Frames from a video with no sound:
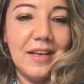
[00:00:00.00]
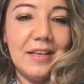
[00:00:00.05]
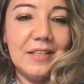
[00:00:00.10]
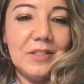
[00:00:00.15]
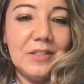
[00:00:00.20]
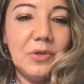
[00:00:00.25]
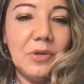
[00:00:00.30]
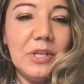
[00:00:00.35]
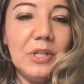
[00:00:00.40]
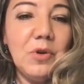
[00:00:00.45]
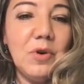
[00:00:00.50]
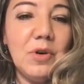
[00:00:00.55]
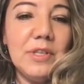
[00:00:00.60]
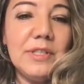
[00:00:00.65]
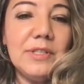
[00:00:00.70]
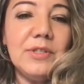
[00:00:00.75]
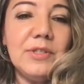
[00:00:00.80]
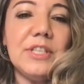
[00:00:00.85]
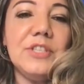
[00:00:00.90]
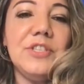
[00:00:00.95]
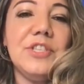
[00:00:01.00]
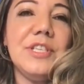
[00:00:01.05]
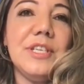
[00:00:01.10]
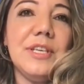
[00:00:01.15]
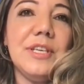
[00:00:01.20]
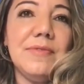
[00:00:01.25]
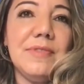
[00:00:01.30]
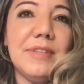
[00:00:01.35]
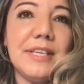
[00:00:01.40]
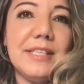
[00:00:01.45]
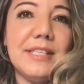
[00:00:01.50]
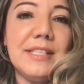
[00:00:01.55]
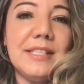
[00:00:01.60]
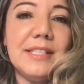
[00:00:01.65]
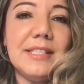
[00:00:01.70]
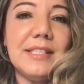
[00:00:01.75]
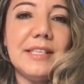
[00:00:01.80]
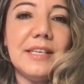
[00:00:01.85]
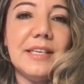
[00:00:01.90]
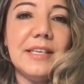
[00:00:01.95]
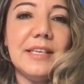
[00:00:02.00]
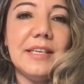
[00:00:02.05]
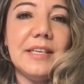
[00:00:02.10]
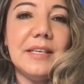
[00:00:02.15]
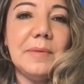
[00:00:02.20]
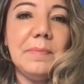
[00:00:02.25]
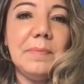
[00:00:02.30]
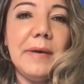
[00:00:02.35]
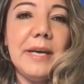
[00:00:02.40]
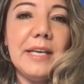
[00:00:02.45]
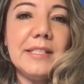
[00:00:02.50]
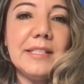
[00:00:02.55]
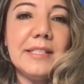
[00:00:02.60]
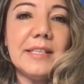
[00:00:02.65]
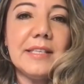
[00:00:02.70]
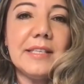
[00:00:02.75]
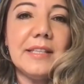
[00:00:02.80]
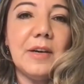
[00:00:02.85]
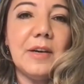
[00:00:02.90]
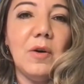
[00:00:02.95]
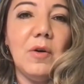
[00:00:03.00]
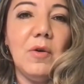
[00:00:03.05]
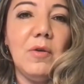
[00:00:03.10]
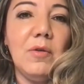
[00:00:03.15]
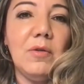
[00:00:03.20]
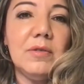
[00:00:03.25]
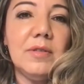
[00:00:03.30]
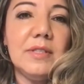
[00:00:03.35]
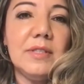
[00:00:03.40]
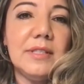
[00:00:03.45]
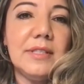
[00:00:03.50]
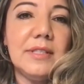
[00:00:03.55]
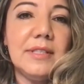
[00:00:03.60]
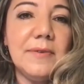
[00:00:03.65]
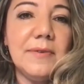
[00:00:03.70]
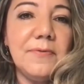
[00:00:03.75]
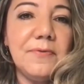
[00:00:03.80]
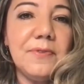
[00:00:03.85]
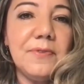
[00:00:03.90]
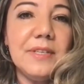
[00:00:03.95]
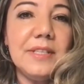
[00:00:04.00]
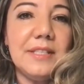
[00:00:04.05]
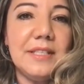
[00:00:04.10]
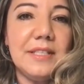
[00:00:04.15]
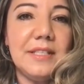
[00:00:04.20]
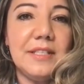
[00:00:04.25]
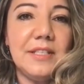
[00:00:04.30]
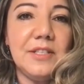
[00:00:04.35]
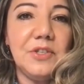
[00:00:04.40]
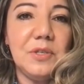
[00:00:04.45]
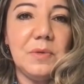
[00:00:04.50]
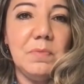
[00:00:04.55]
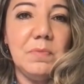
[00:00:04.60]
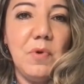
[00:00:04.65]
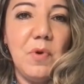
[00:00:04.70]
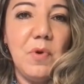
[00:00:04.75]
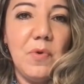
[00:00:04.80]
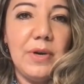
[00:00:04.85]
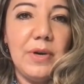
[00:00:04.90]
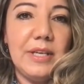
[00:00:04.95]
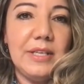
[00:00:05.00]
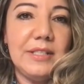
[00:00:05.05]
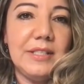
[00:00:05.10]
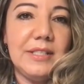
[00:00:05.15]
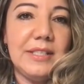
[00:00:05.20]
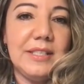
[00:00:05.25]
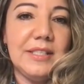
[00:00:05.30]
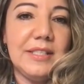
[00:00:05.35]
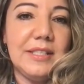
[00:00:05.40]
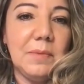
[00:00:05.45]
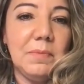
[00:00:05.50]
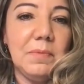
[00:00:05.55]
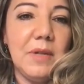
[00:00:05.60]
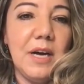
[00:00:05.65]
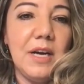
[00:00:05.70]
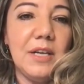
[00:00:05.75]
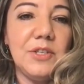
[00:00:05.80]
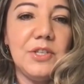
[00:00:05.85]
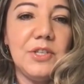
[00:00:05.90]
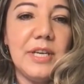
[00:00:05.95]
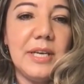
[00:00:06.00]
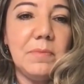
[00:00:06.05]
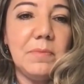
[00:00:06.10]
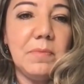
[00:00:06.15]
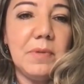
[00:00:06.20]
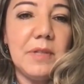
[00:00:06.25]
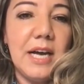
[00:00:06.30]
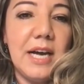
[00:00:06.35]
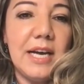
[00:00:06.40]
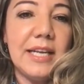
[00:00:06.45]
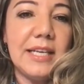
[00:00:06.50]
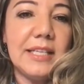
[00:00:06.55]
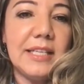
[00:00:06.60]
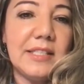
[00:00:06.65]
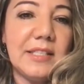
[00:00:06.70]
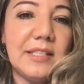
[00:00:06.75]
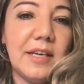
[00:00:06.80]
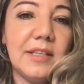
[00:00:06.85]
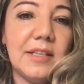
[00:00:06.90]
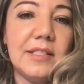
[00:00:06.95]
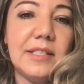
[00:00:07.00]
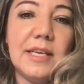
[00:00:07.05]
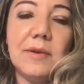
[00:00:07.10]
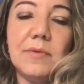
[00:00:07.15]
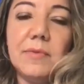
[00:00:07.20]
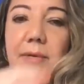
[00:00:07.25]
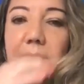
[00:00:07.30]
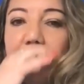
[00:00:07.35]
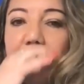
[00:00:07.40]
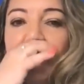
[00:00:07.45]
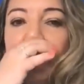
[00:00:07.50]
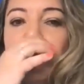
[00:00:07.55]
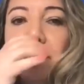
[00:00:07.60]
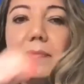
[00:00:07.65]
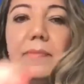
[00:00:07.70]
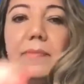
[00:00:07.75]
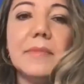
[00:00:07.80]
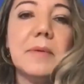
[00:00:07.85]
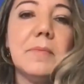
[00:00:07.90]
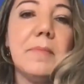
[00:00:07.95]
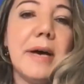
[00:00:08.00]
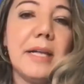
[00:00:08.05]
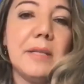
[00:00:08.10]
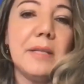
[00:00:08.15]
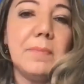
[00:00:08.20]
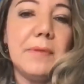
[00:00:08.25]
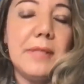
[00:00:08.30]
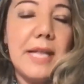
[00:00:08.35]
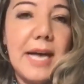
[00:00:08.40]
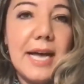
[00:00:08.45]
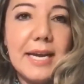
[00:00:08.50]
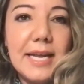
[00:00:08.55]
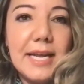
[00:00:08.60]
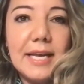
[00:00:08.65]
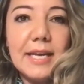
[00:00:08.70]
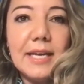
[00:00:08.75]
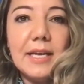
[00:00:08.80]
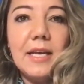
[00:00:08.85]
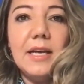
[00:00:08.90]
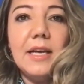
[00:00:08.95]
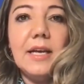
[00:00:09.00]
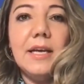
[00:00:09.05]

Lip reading: So in order to achieve this, basically all the different decision points in supply chain planning, starting with demand planning,